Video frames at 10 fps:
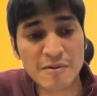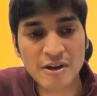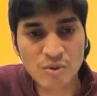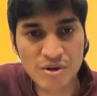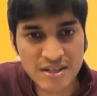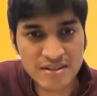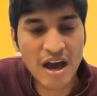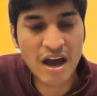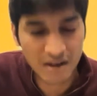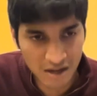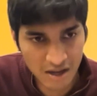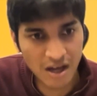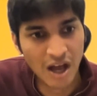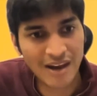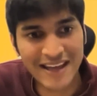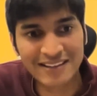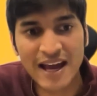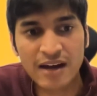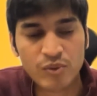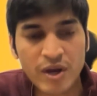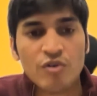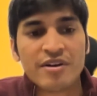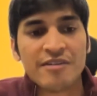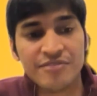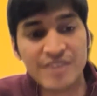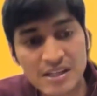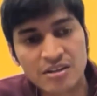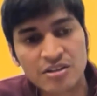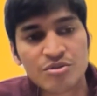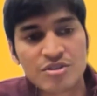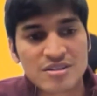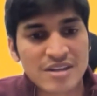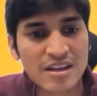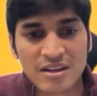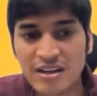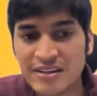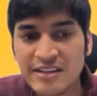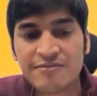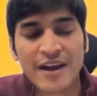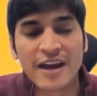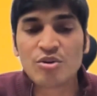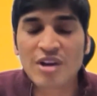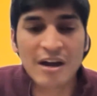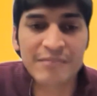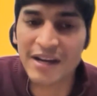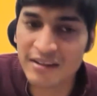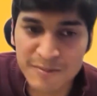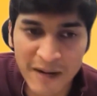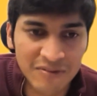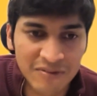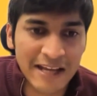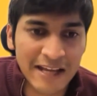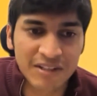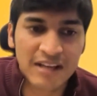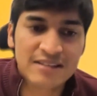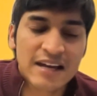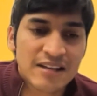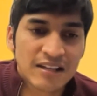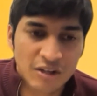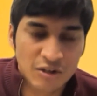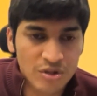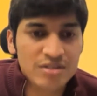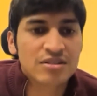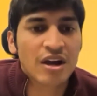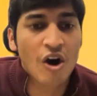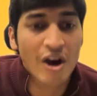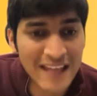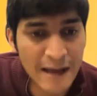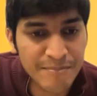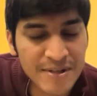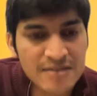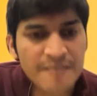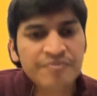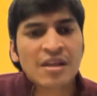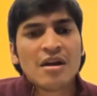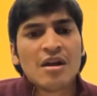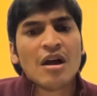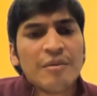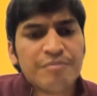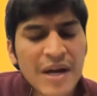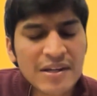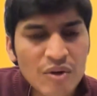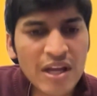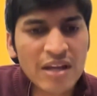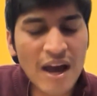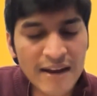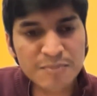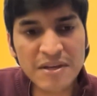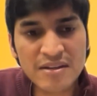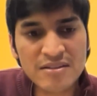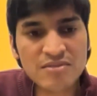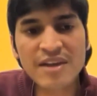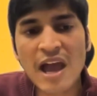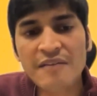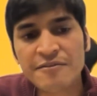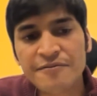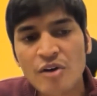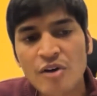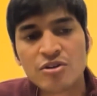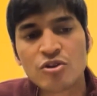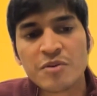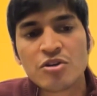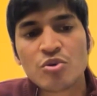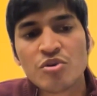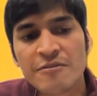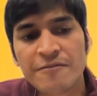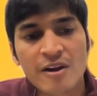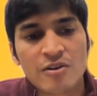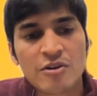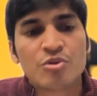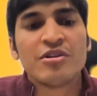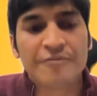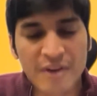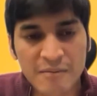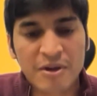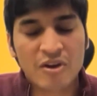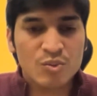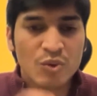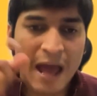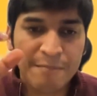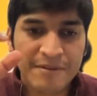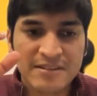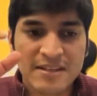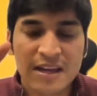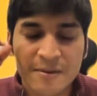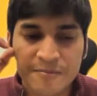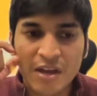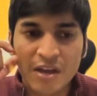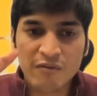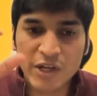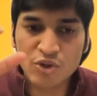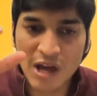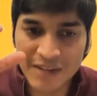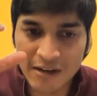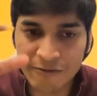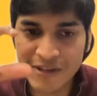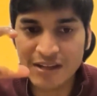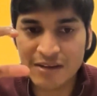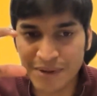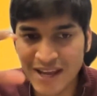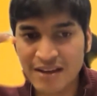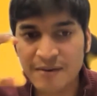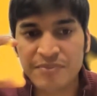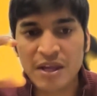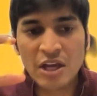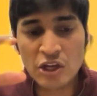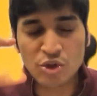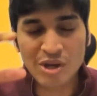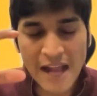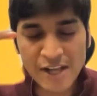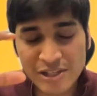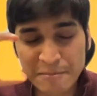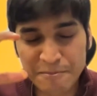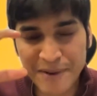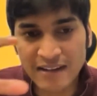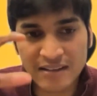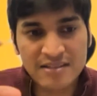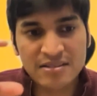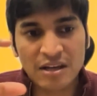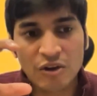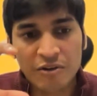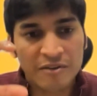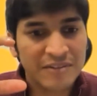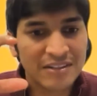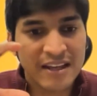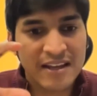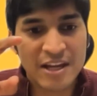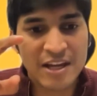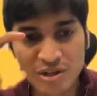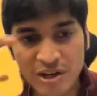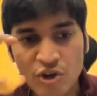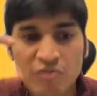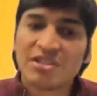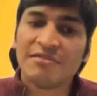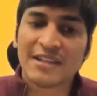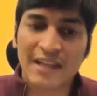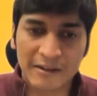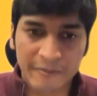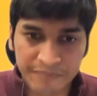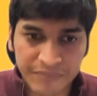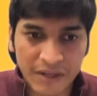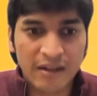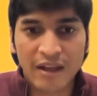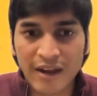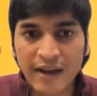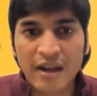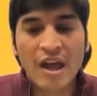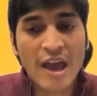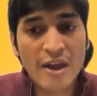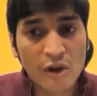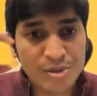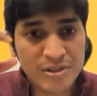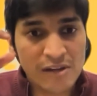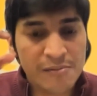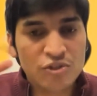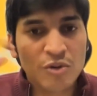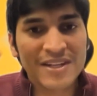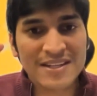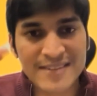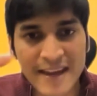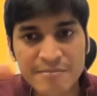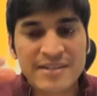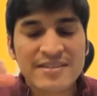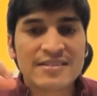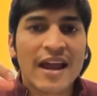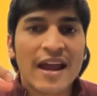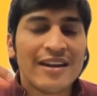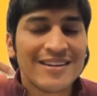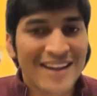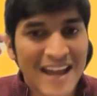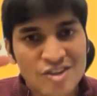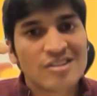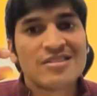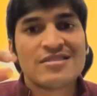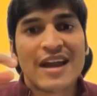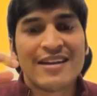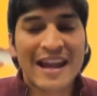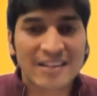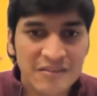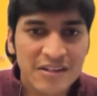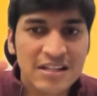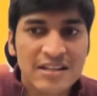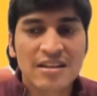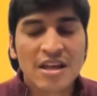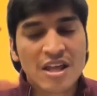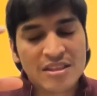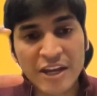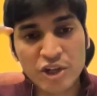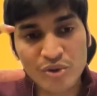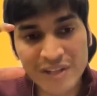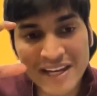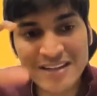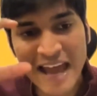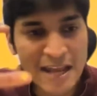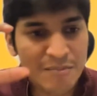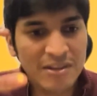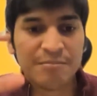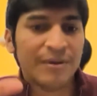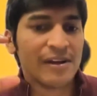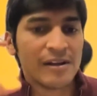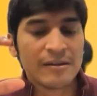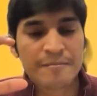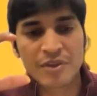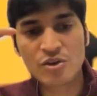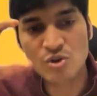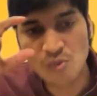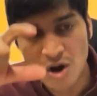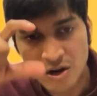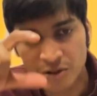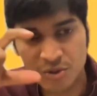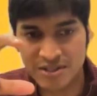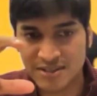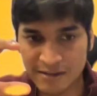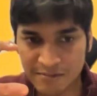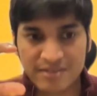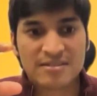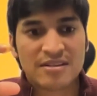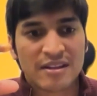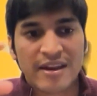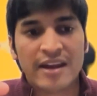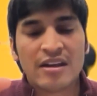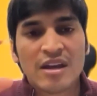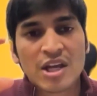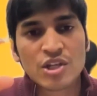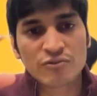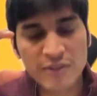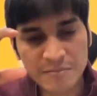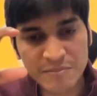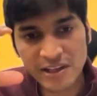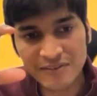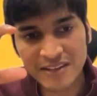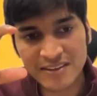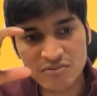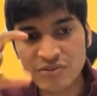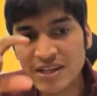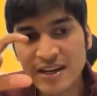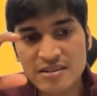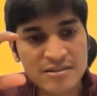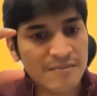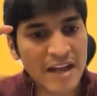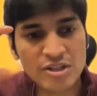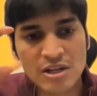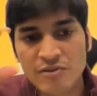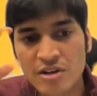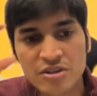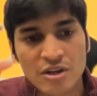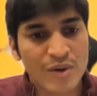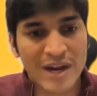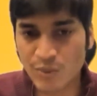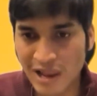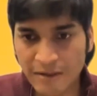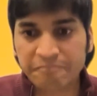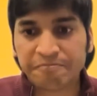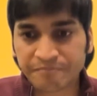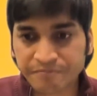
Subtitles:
of our courses are like that, where over a week, you just take a leave and you come and spend time with us and take the course on campus. But in our experience, we haven't found it to be too difficult or too different, because what happens is that when you have that week break, you can actually practice a lot of the things that you learn over the weekend, right? And also there will be so many assignments and interactions and activities that you need time in the middle to work on those assignments, right? So we believe that this weekend system actually works out quite well.